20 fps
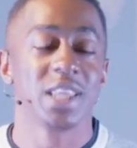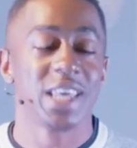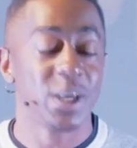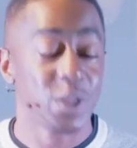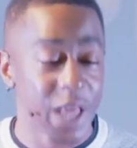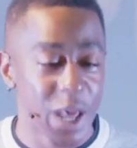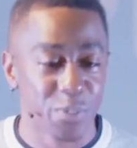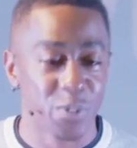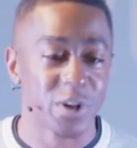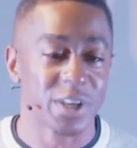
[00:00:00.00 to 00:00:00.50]

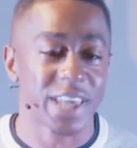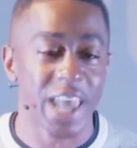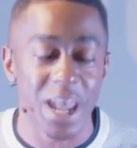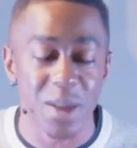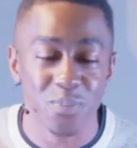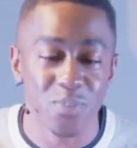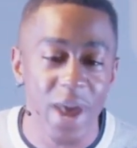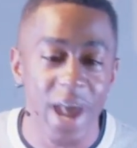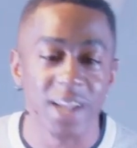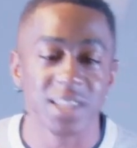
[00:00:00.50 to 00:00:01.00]
leper
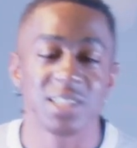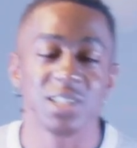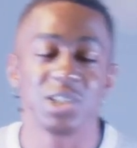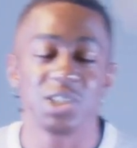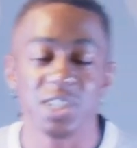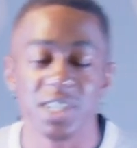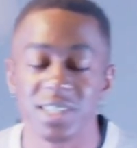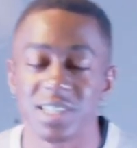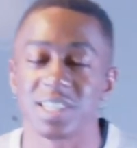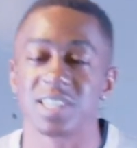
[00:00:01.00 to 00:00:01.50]
came back to
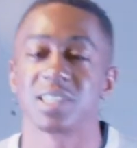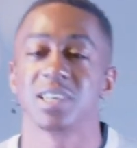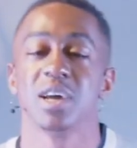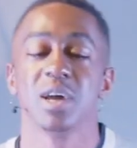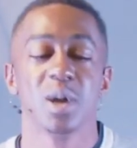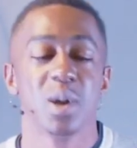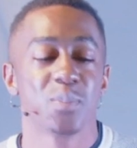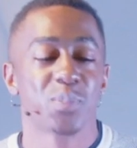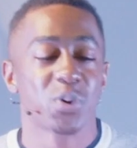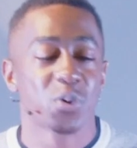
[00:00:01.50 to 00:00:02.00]
Jesus
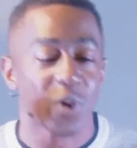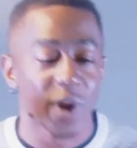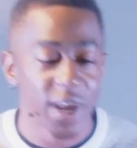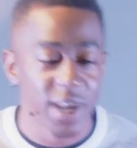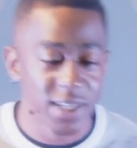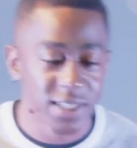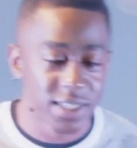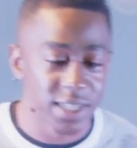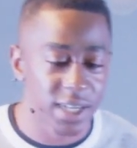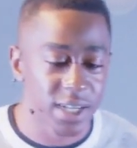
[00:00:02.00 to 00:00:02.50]

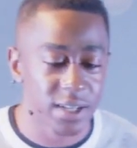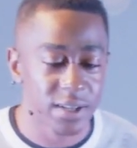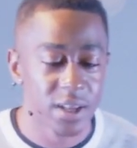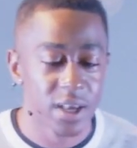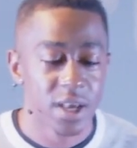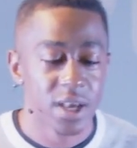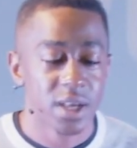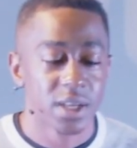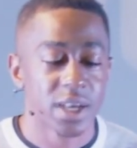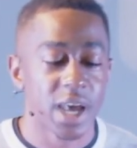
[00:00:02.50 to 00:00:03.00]
praising
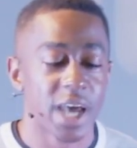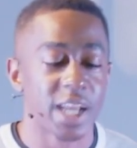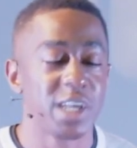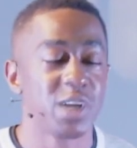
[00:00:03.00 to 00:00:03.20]
God.